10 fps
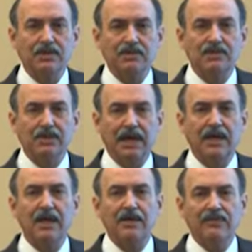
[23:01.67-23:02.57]
is that
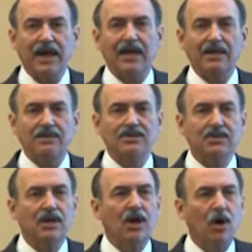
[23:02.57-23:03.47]
that is
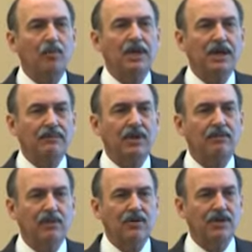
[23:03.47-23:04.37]
opening up the
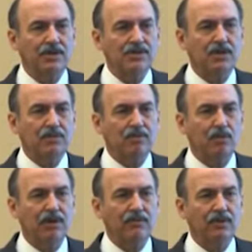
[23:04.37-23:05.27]
kimono in such a
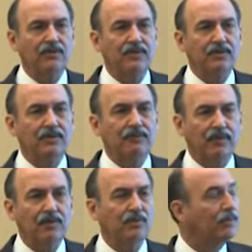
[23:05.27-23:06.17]
point where you feel
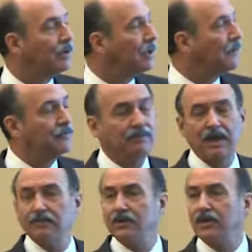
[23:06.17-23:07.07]
vulnerable enough to be
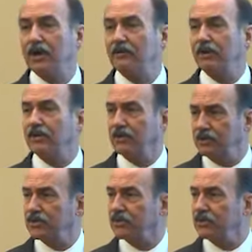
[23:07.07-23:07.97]
able to talk about your
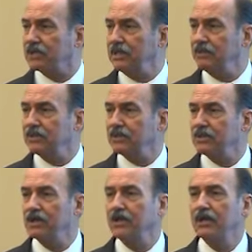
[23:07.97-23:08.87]
internal demons.
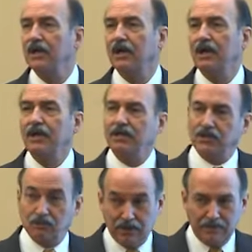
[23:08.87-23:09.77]
You
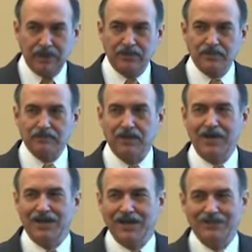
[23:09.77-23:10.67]
can read about those in
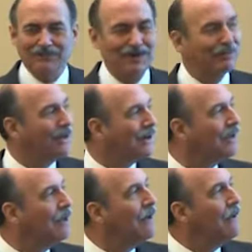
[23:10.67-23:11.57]
my blog.
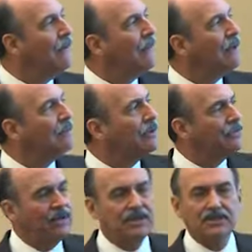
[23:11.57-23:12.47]
But
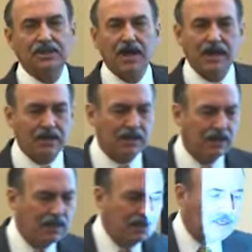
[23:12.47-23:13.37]
things like
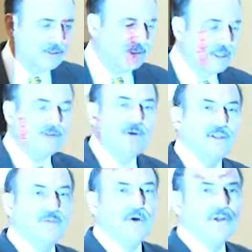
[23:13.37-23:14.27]
the need to be the
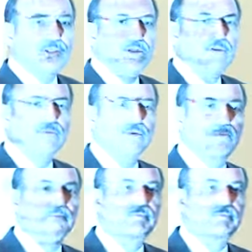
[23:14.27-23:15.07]
smartest kid in the room,